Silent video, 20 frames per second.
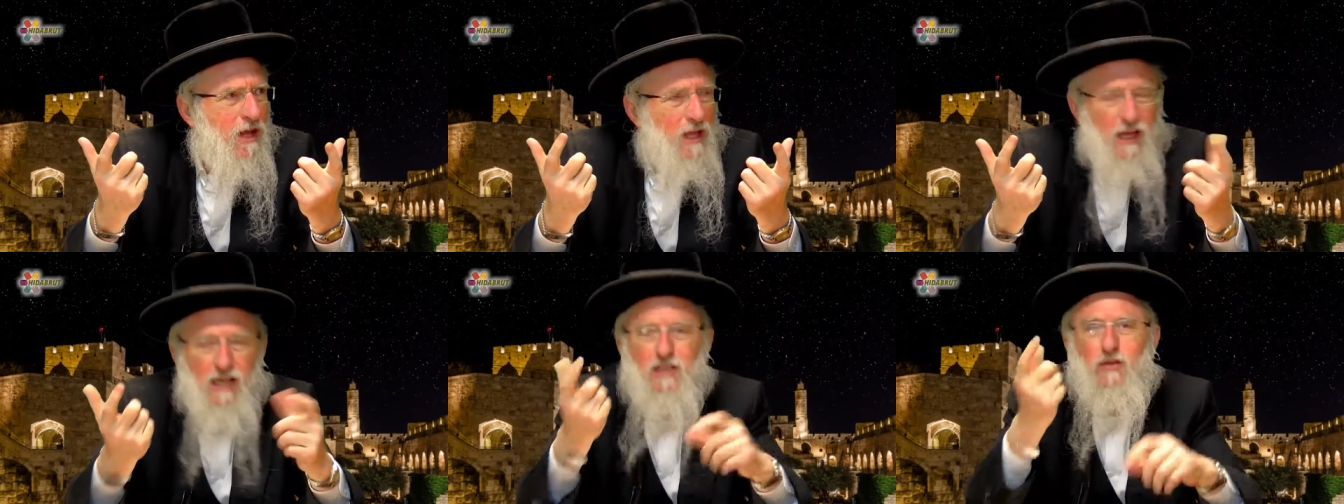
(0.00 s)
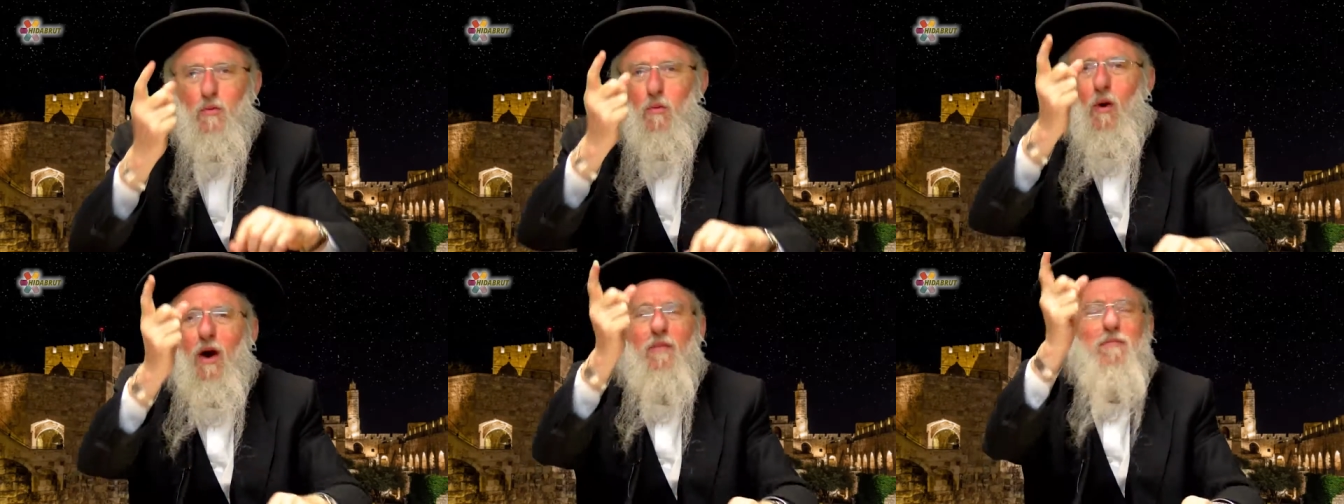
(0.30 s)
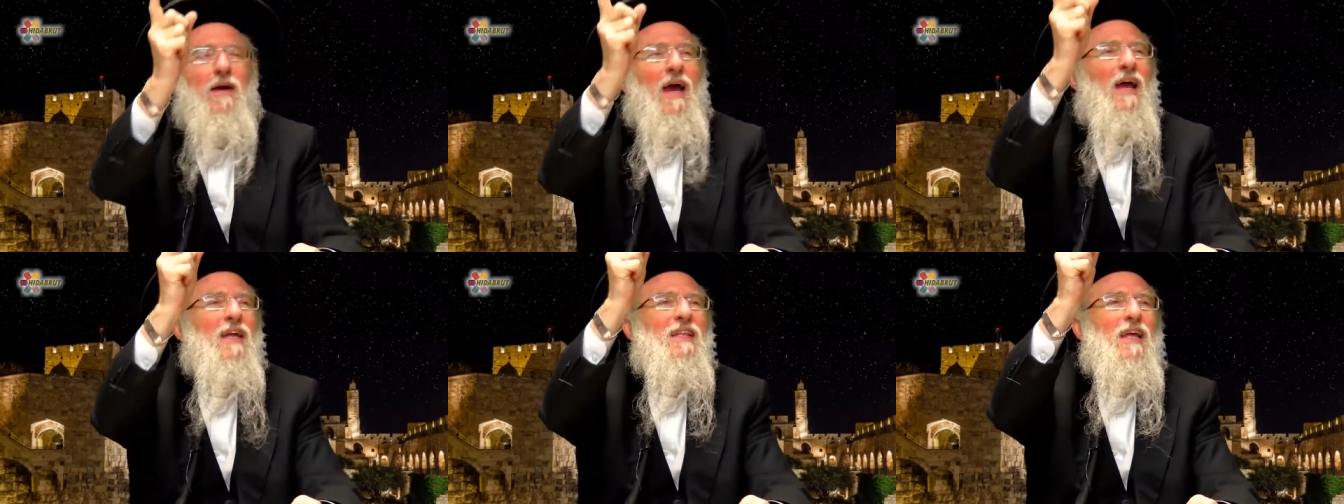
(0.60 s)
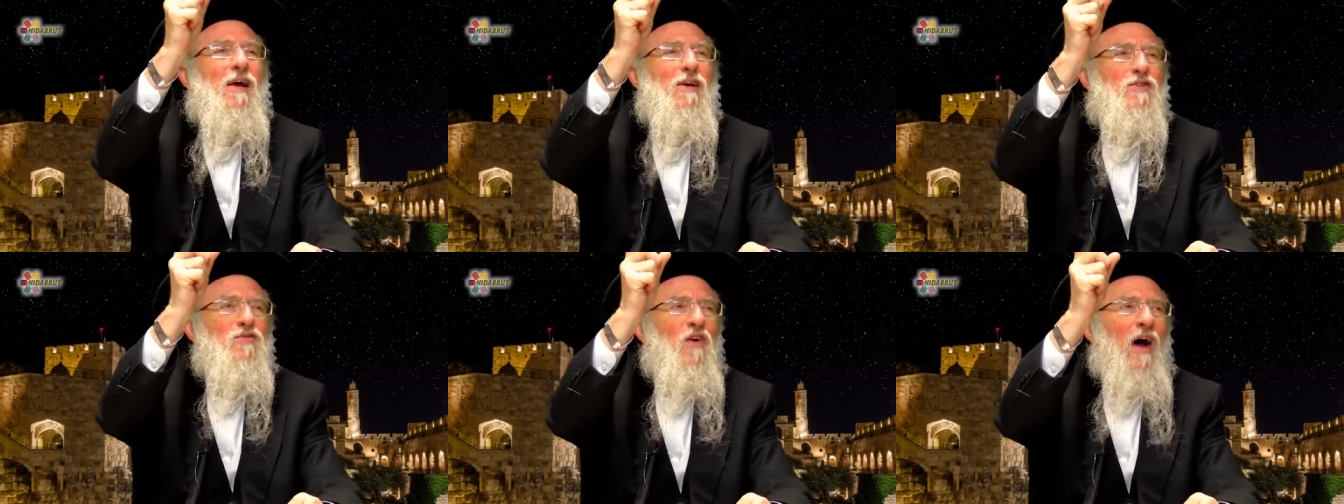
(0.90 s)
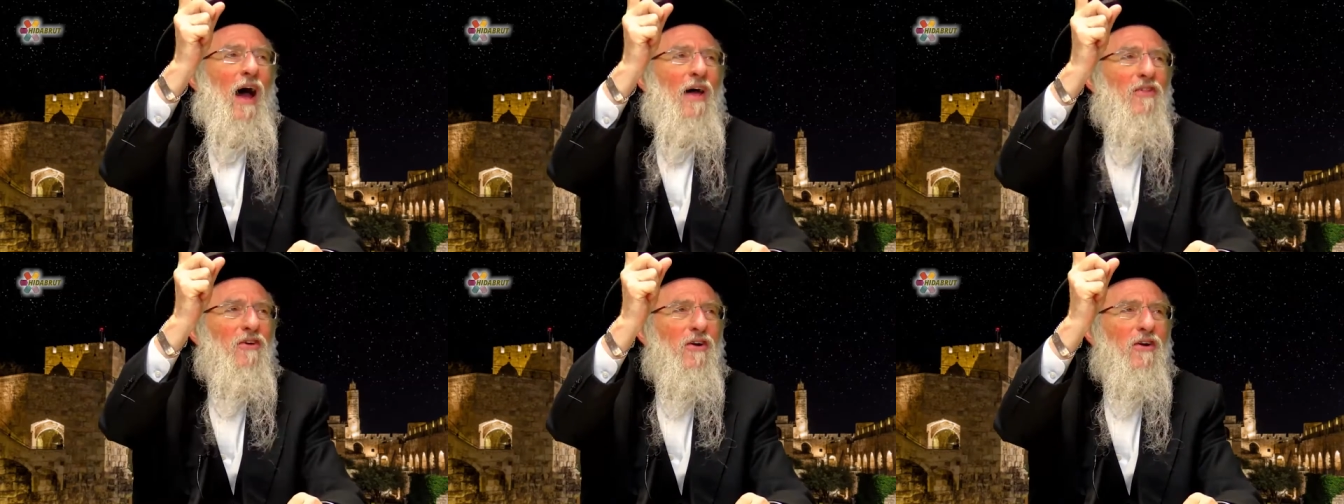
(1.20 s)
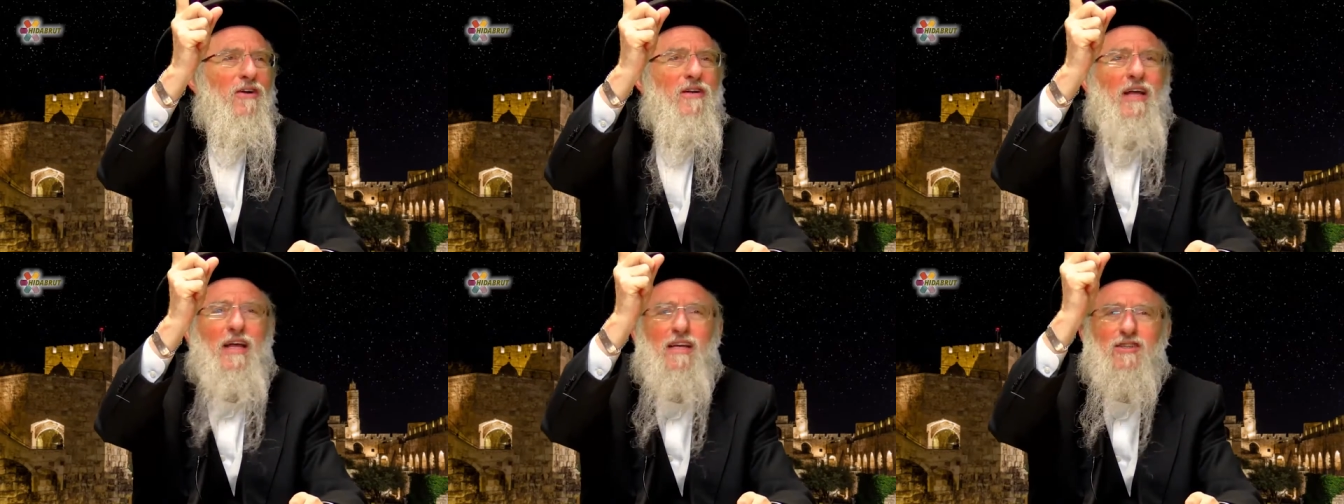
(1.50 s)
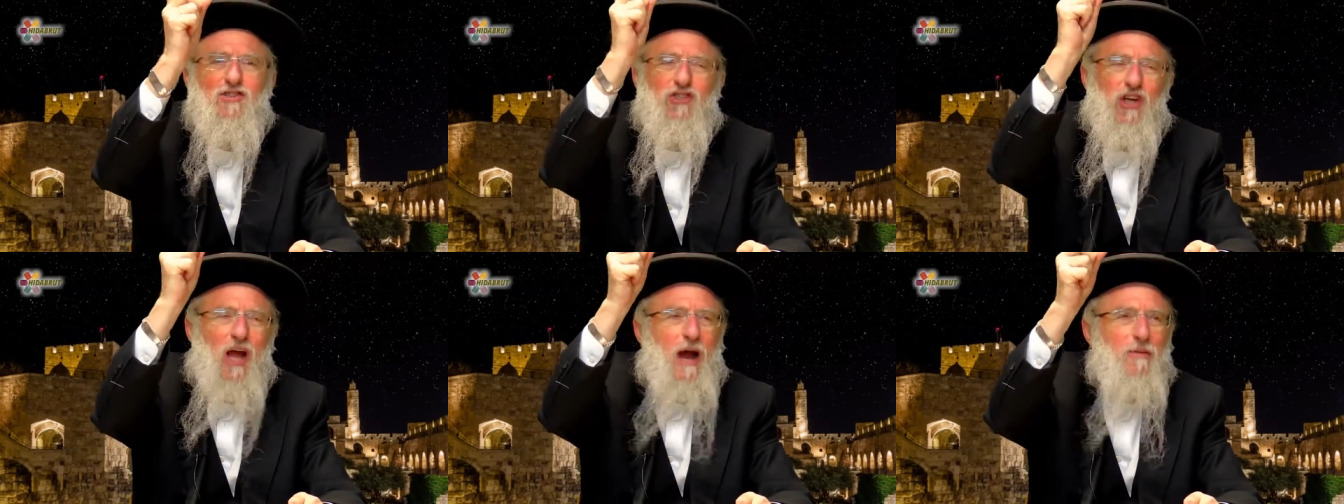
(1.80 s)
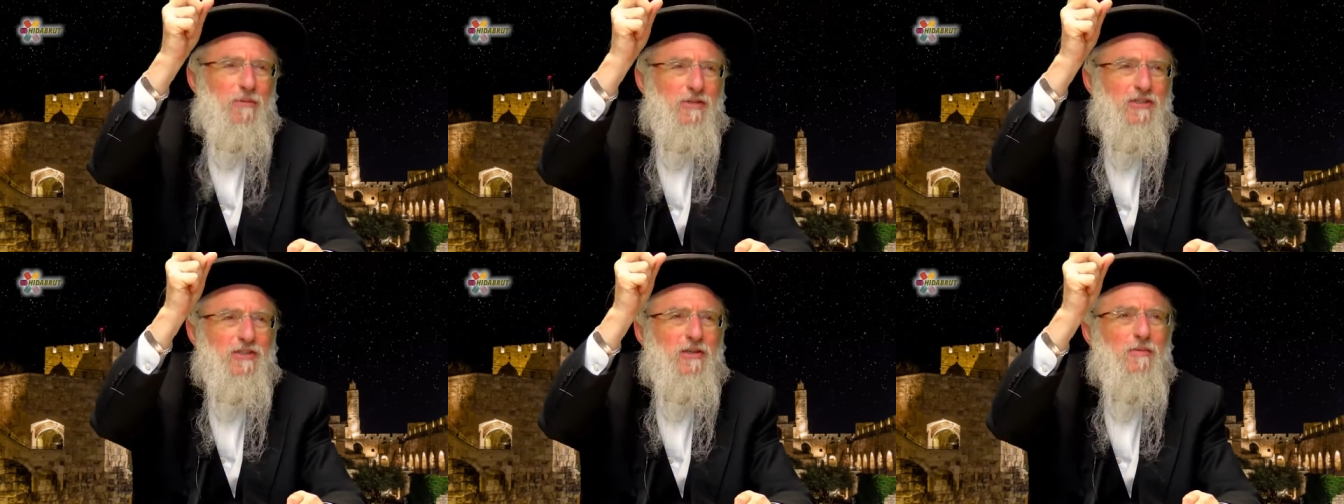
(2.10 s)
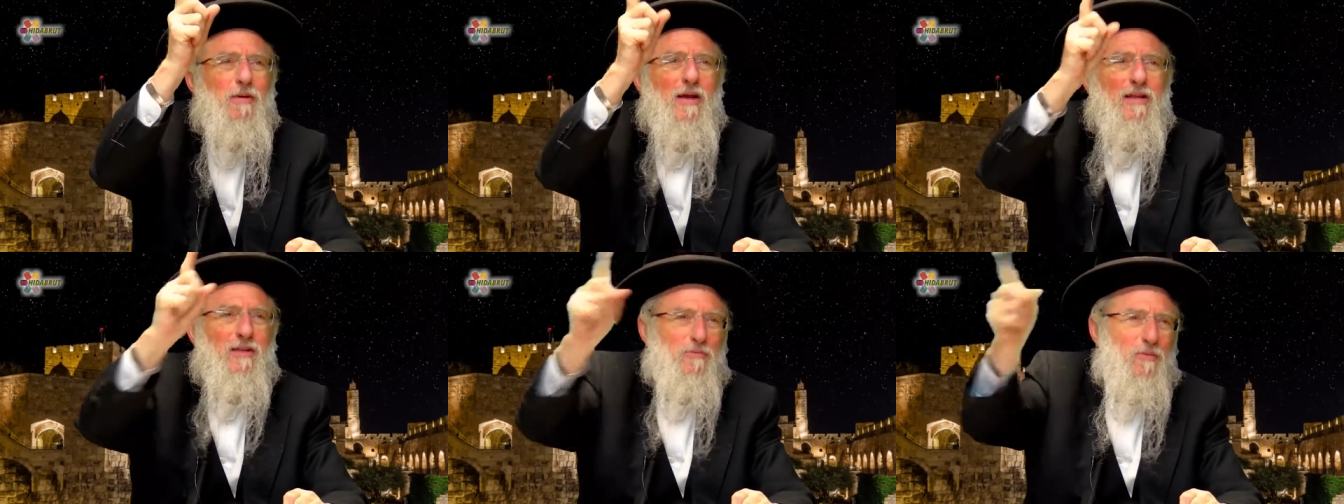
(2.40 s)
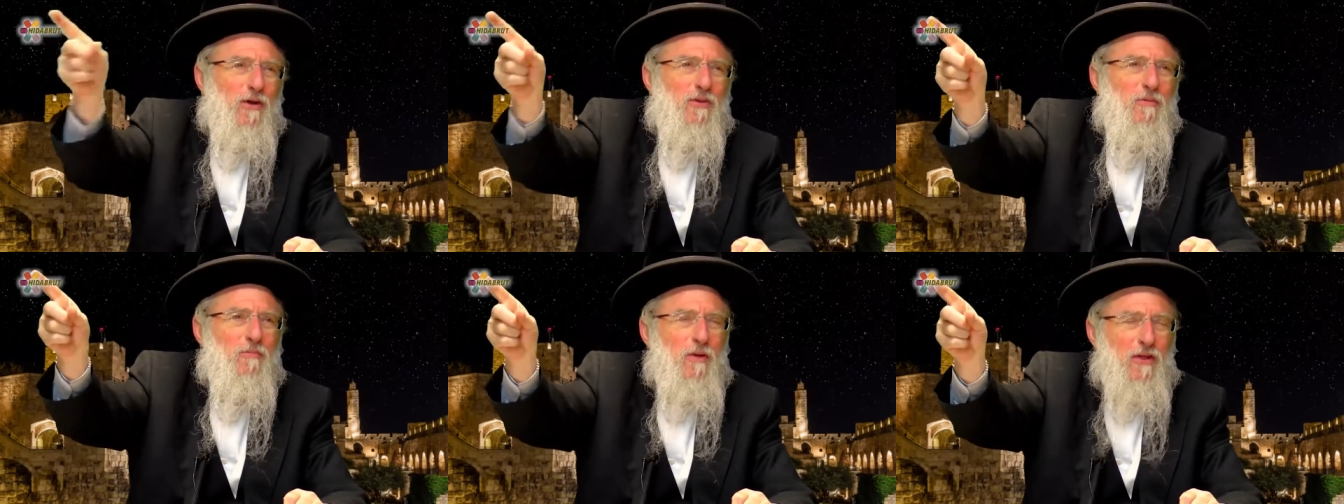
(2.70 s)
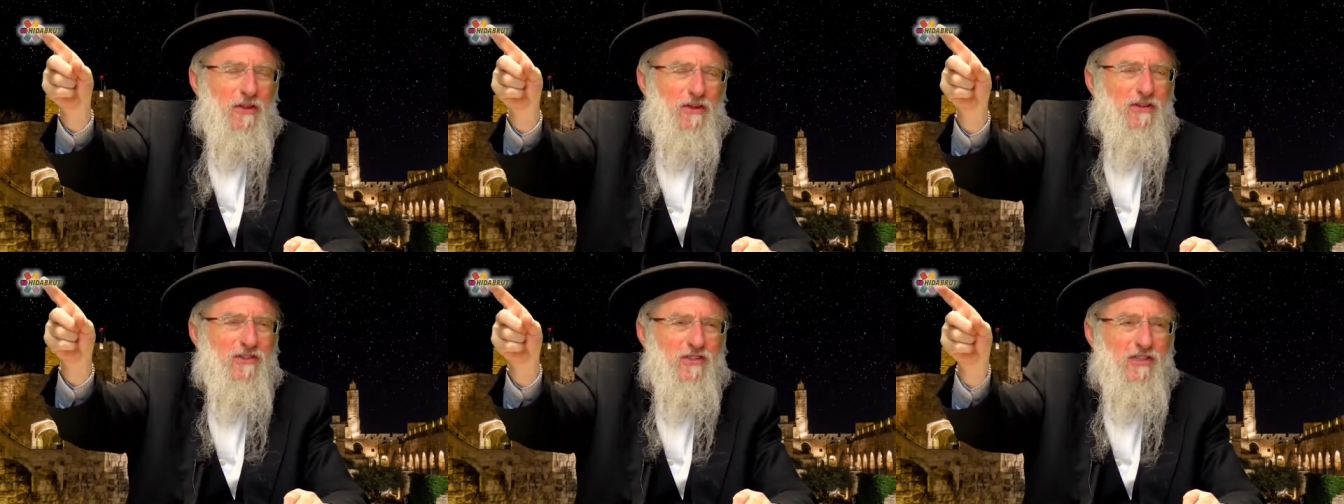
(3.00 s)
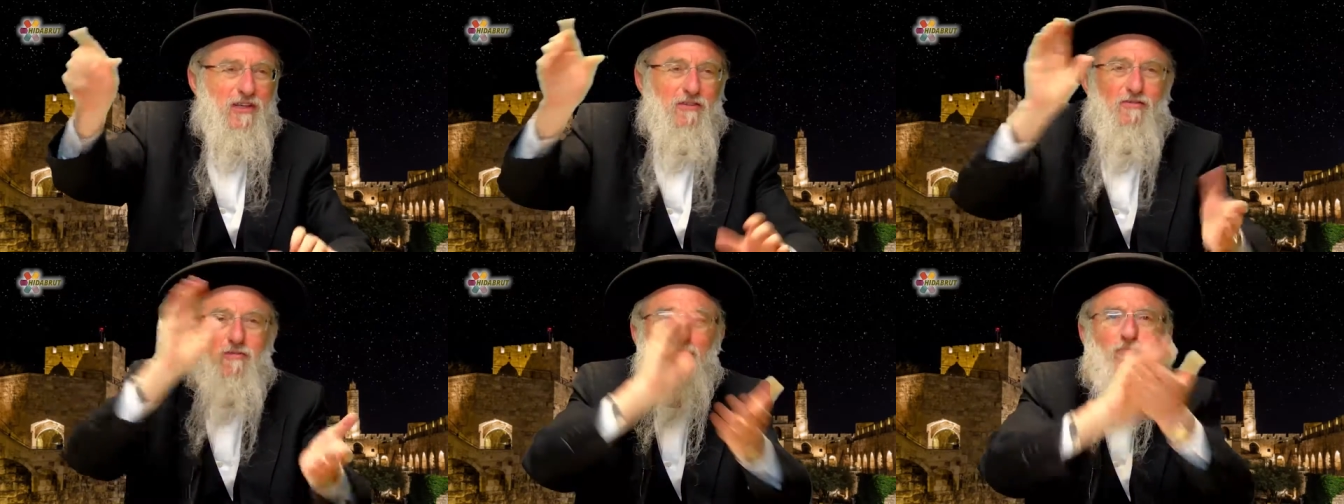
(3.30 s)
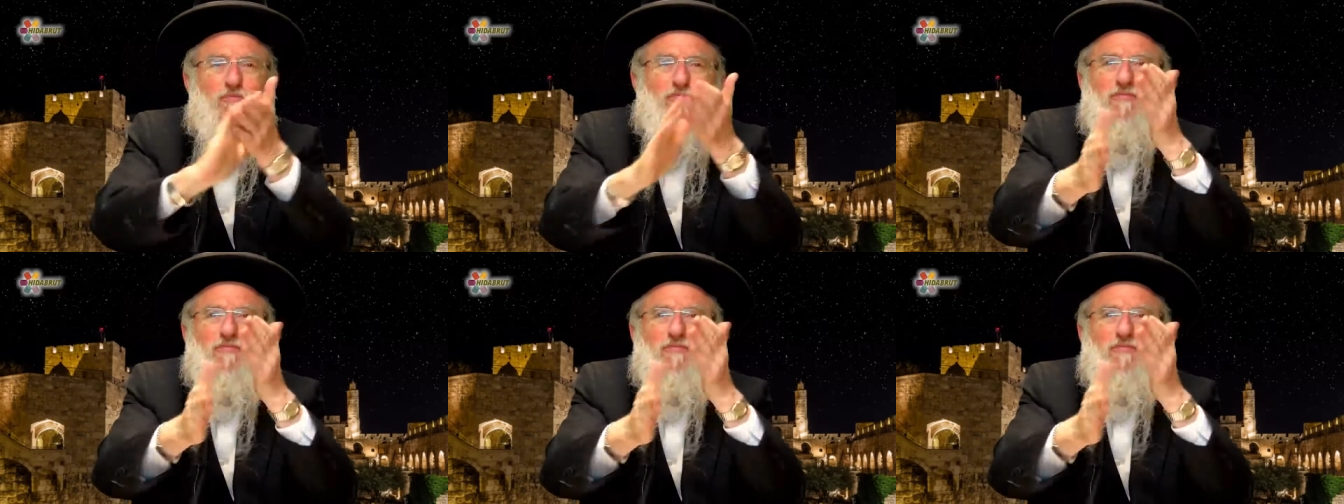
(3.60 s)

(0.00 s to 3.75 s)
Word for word: There's one man there. His father. His job is to make the mother conceive.